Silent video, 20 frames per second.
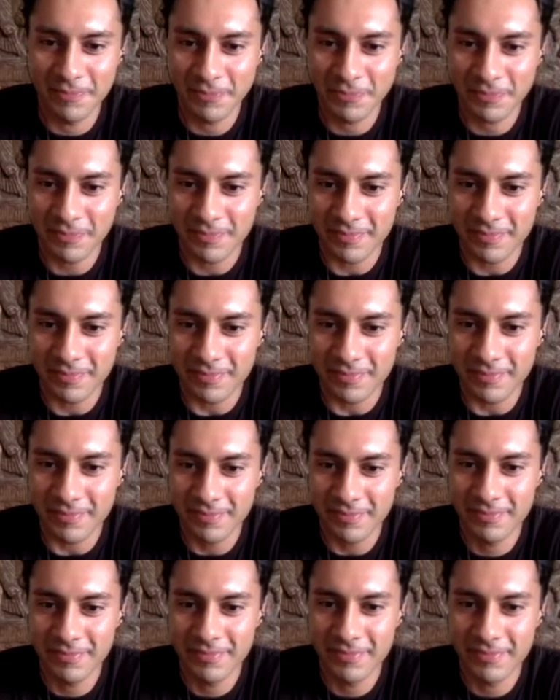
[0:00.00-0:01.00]

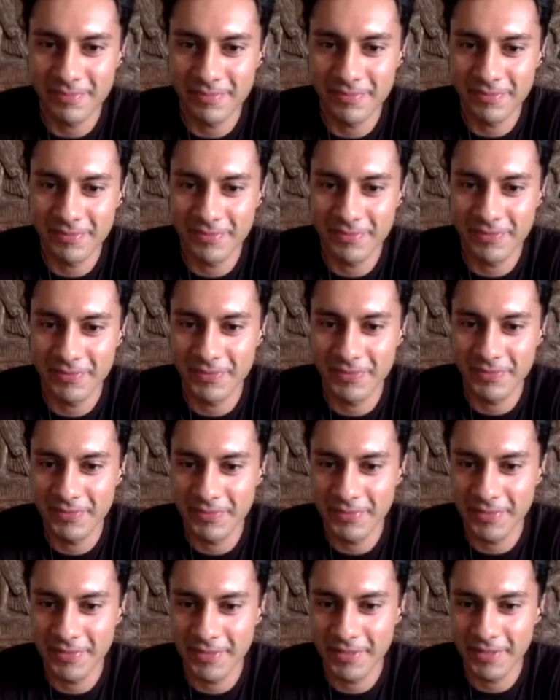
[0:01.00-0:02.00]

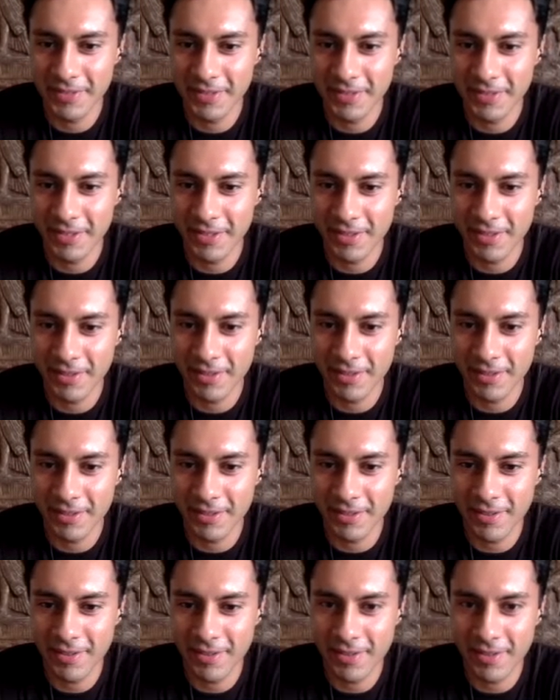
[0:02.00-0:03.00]

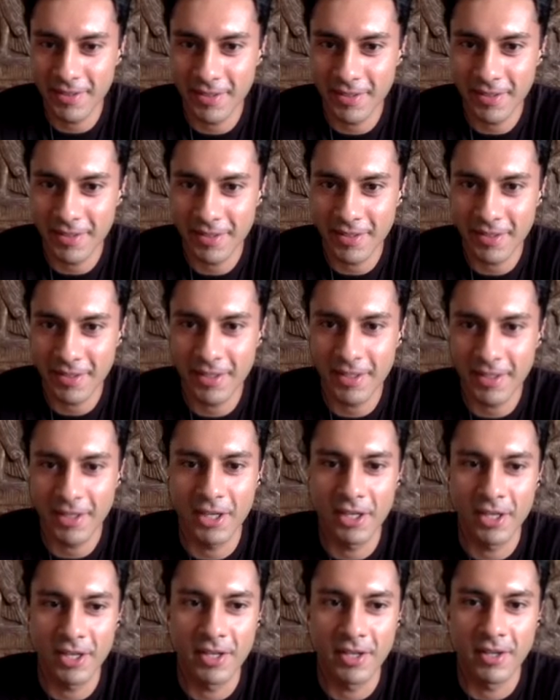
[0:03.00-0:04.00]

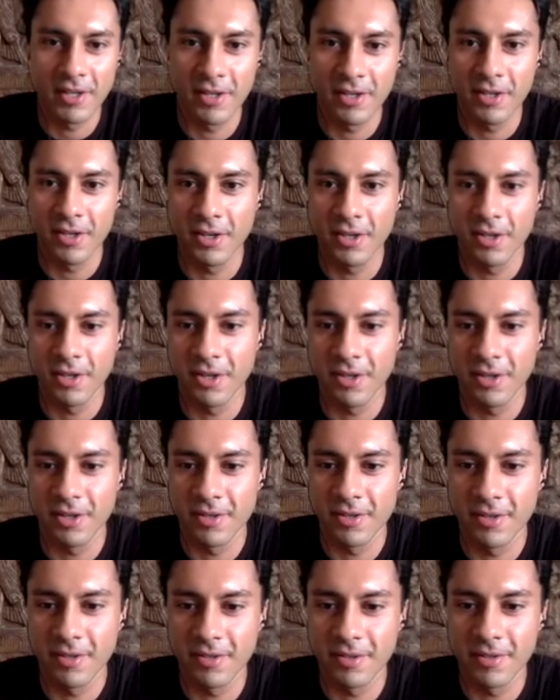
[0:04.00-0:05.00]
(no one is talking)